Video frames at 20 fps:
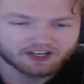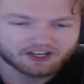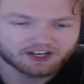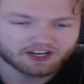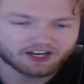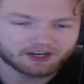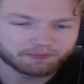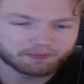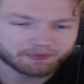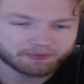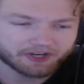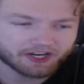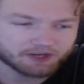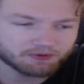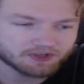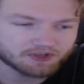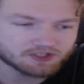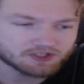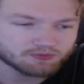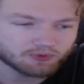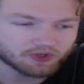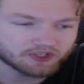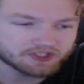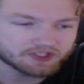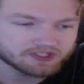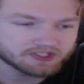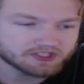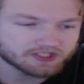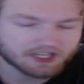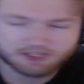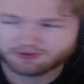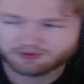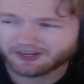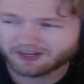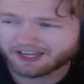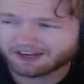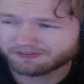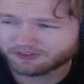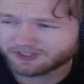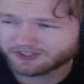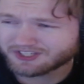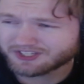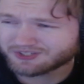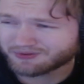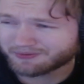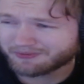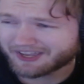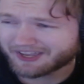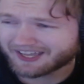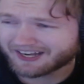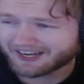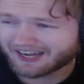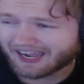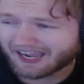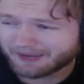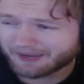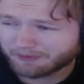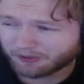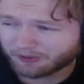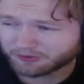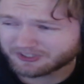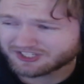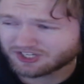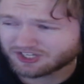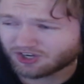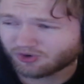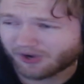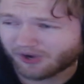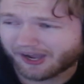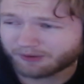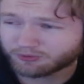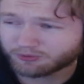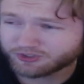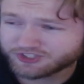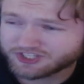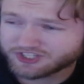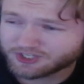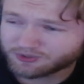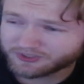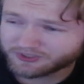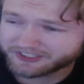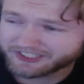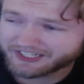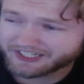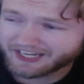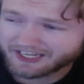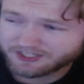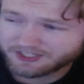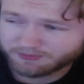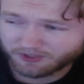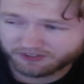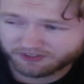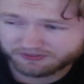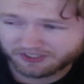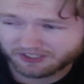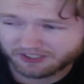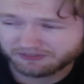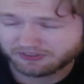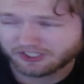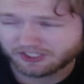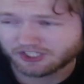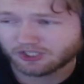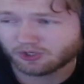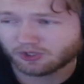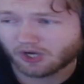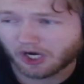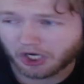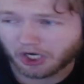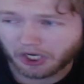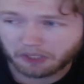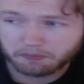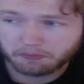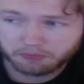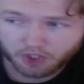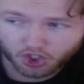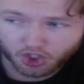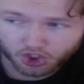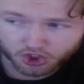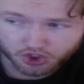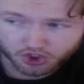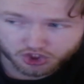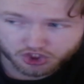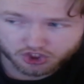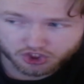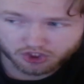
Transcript: But anyways, boys, that's what I got for this one, man. I am out this hoe. I will see you in the next motherfucking video. All right, peace.